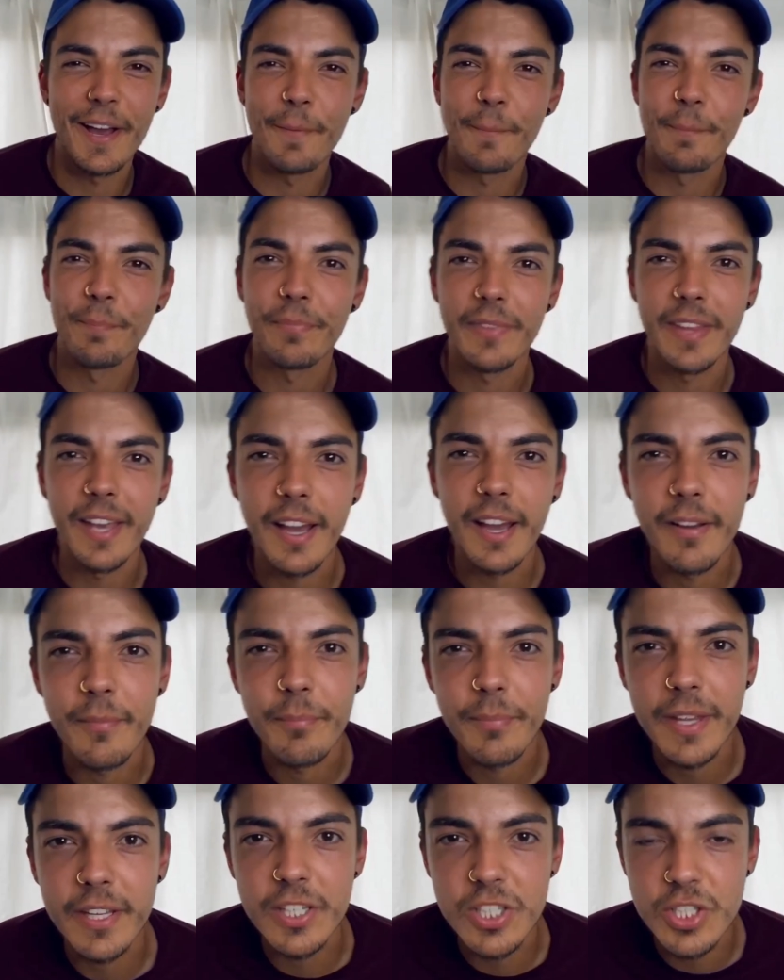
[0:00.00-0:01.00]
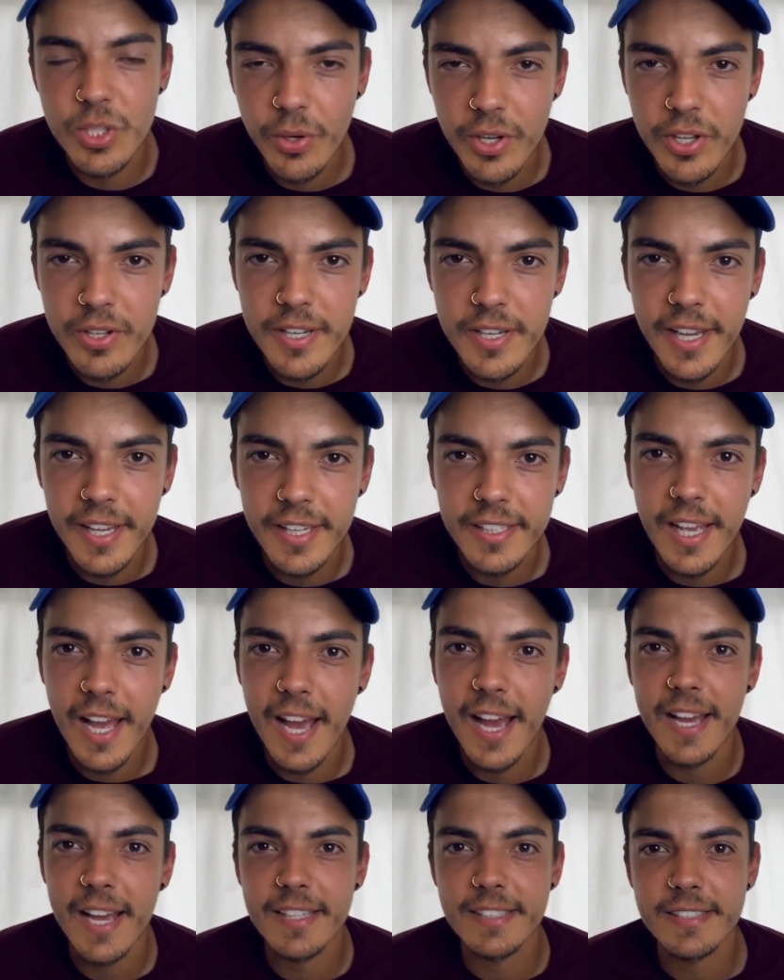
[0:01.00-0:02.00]
Yeah, enjoy your day,
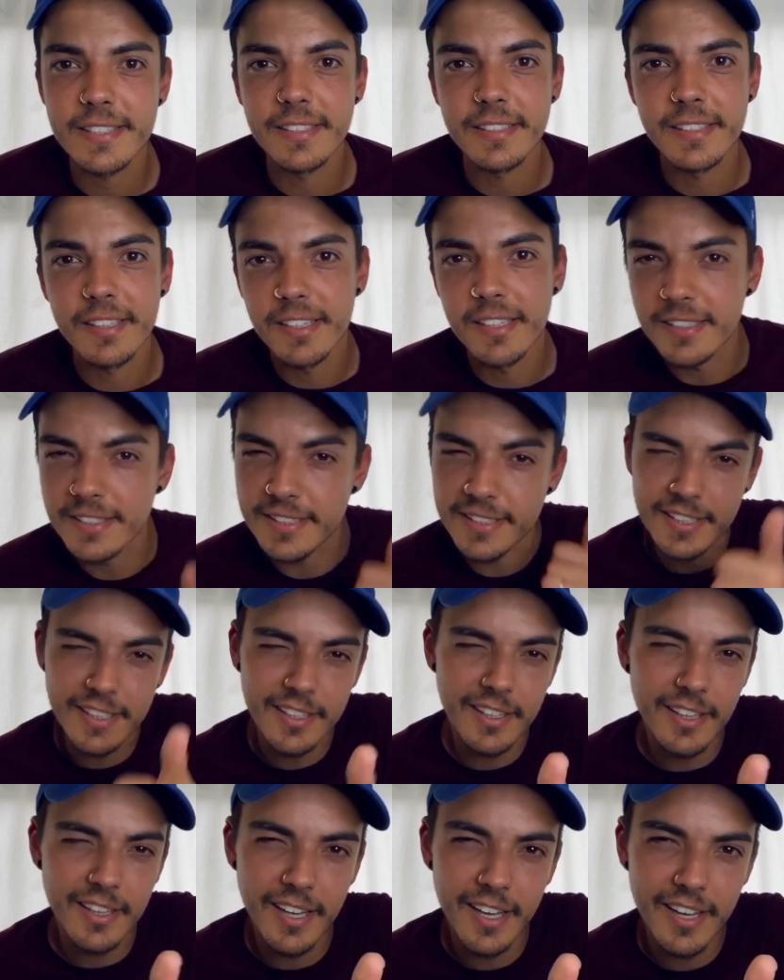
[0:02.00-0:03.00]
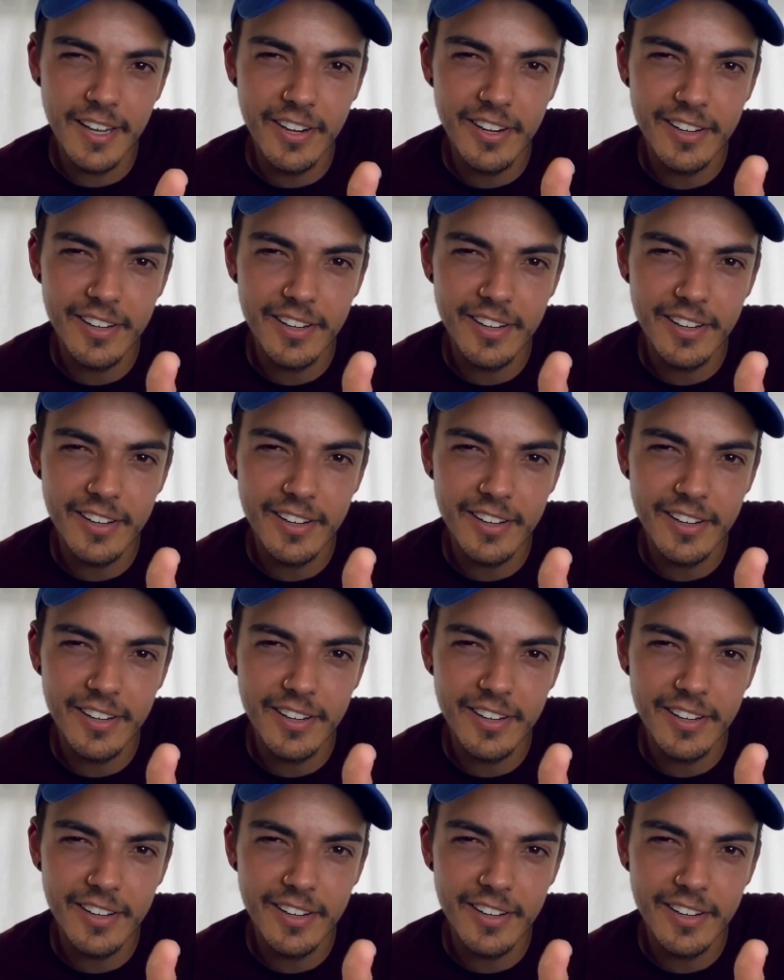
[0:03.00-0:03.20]
guys. See you later.